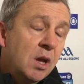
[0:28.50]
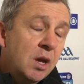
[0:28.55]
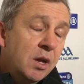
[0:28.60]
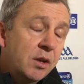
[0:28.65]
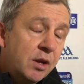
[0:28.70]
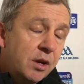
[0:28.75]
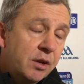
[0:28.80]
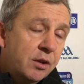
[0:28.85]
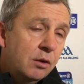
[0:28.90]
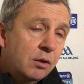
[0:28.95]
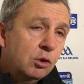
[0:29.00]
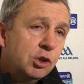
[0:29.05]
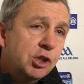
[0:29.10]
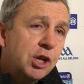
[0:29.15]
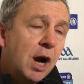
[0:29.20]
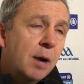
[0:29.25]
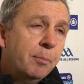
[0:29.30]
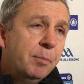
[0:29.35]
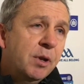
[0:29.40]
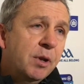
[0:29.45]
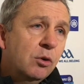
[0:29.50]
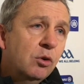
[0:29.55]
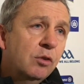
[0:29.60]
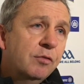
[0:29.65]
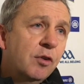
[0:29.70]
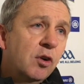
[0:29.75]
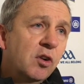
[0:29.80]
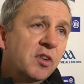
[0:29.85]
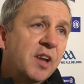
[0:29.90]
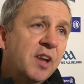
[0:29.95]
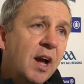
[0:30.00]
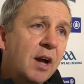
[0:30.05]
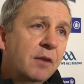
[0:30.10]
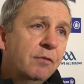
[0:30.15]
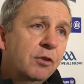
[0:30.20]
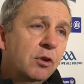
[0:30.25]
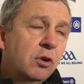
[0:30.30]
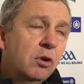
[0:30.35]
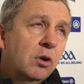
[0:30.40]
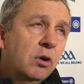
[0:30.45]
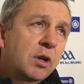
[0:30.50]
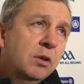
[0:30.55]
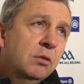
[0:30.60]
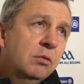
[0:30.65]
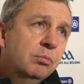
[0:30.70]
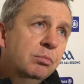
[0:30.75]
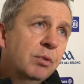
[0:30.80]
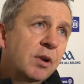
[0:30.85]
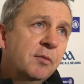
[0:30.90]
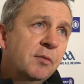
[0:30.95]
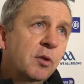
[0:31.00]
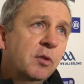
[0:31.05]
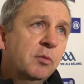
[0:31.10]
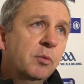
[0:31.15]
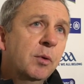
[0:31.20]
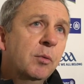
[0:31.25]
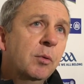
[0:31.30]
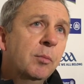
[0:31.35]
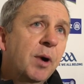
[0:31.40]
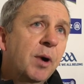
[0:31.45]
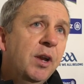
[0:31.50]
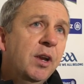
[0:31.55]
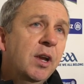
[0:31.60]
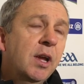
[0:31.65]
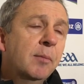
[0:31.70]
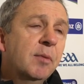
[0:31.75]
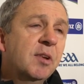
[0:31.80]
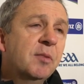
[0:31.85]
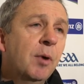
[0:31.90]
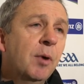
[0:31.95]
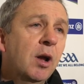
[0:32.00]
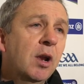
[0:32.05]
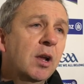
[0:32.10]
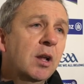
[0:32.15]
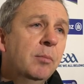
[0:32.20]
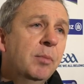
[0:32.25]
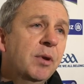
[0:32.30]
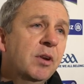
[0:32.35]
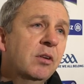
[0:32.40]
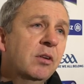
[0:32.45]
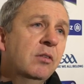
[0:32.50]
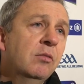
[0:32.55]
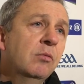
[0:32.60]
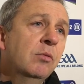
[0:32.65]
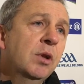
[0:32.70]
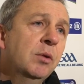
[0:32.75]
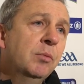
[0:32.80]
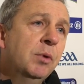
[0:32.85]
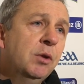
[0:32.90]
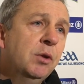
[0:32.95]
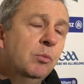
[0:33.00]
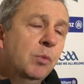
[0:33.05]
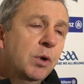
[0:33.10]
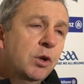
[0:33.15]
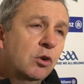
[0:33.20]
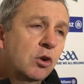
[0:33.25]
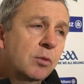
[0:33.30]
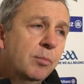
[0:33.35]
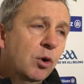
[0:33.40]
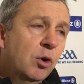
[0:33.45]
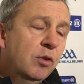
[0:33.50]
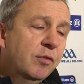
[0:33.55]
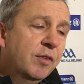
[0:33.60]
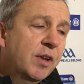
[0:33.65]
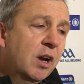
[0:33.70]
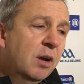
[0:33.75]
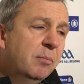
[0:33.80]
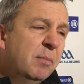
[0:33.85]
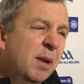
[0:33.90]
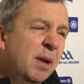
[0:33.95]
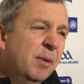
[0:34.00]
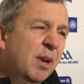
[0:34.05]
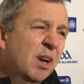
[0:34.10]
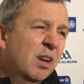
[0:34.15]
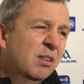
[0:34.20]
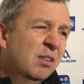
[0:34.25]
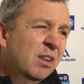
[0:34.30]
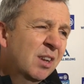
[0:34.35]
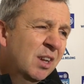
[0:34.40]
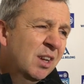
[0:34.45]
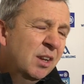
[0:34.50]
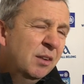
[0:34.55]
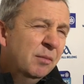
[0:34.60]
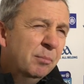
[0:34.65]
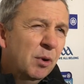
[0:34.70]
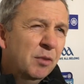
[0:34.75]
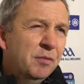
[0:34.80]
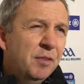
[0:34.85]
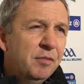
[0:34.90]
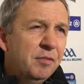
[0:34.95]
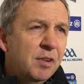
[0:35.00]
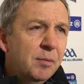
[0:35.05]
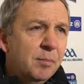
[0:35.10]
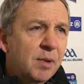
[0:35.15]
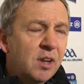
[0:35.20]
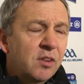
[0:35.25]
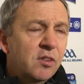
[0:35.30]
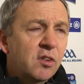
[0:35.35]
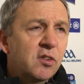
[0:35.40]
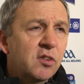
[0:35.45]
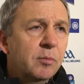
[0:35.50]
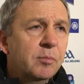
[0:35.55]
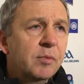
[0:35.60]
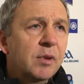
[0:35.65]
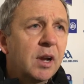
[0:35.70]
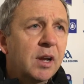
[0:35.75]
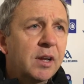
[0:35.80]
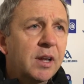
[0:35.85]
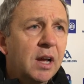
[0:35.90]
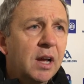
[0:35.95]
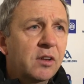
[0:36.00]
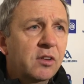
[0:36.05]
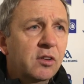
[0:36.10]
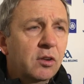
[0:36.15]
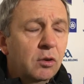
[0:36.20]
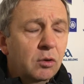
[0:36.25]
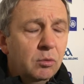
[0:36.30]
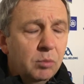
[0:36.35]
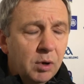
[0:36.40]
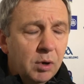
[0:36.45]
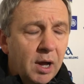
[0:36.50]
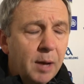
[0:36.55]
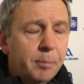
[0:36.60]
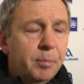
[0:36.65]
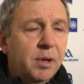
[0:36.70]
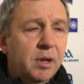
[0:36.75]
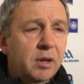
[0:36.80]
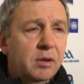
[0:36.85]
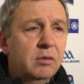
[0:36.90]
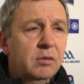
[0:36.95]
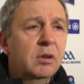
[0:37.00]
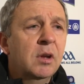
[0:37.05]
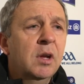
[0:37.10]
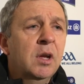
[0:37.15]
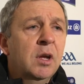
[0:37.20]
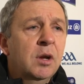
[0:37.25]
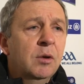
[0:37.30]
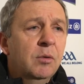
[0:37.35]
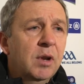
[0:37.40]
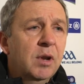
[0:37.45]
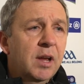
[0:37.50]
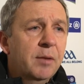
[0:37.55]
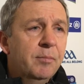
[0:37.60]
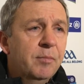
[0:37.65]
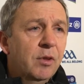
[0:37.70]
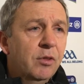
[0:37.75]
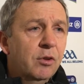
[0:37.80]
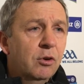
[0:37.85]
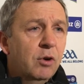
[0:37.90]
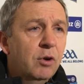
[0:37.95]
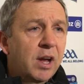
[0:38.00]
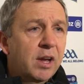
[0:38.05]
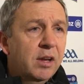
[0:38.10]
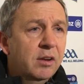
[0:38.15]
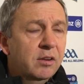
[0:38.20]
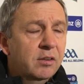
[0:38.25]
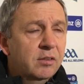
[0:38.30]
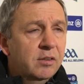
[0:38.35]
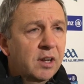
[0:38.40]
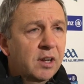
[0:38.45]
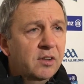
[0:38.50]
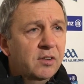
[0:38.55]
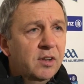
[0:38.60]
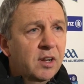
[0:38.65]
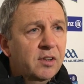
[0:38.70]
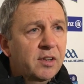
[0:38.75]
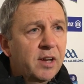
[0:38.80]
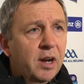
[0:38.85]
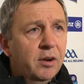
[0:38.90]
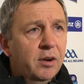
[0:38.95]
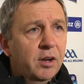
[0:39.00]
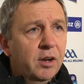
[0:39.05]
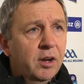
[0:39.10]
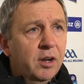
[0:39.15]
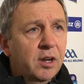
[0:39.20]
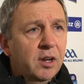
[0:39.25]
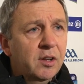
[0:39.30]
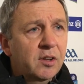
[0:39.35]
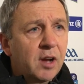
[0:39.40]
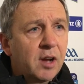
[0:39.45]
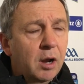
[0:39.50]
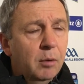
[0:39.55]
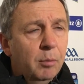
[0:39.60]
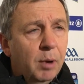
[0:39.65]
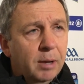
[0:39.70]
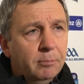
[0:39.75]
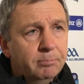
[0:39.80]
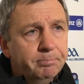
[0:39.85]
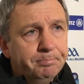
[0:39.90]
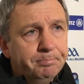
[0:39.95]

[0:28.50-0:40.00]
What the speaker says: He did, he looked sharp, he had a good first half, you know, and I suppose we were minding him a small little bit, and we took him out of there maybe on about 50 minutes or something like that. So look, we're happy, and we'll get another crack at it next Saturday night against Galway.